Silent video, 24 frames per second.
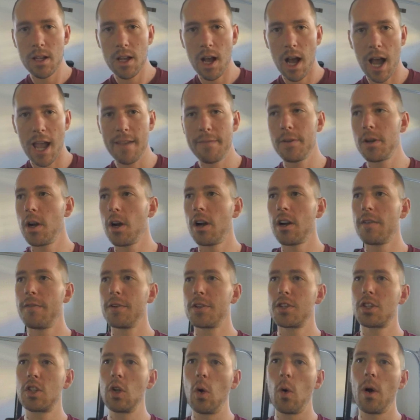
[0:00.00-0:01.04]
I even heard of a
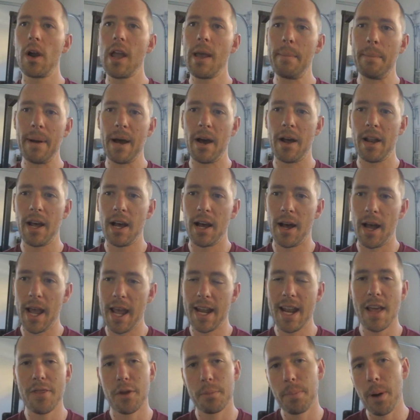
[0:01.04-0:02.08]
story about uh,
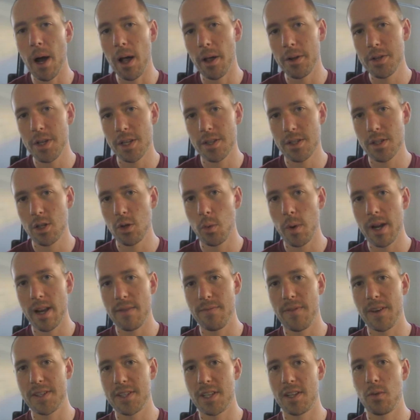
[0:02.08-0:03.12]
an anthropologist who went
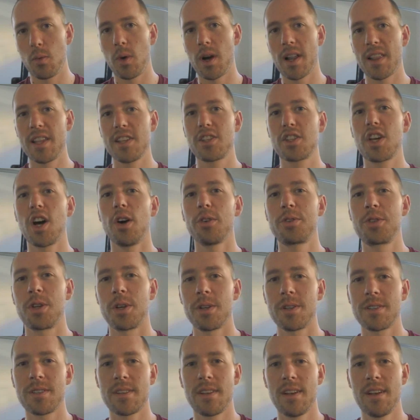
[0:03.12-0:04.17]
and visited one of these
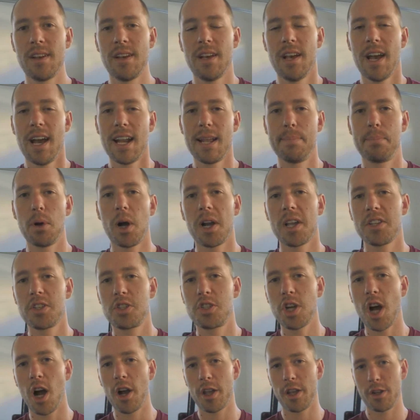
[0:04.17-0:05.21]
cultures, and he brought his
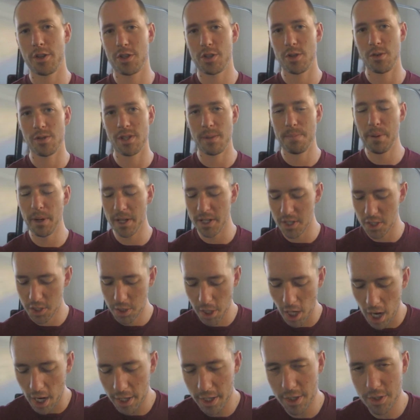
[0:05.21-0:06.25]
jogging shoes. He put his
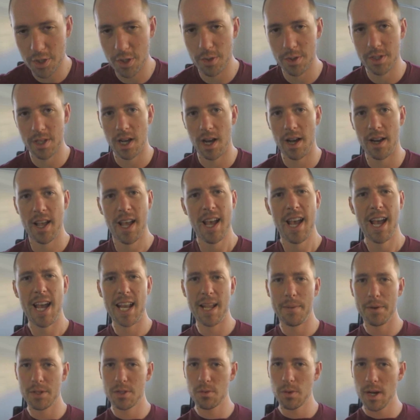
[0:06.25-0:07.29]
jogging shoes on, and
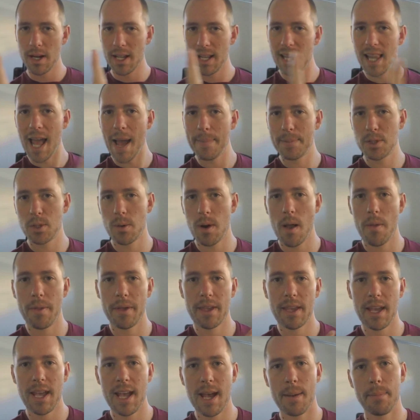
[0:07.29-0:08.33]
he was running laps around the
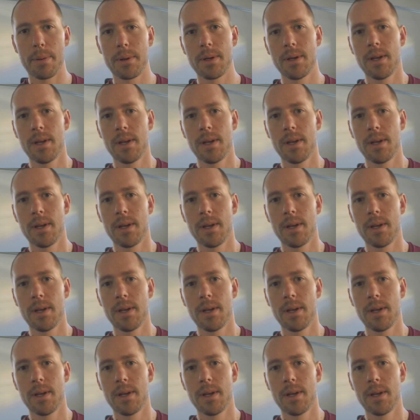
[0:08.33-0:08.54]
camp.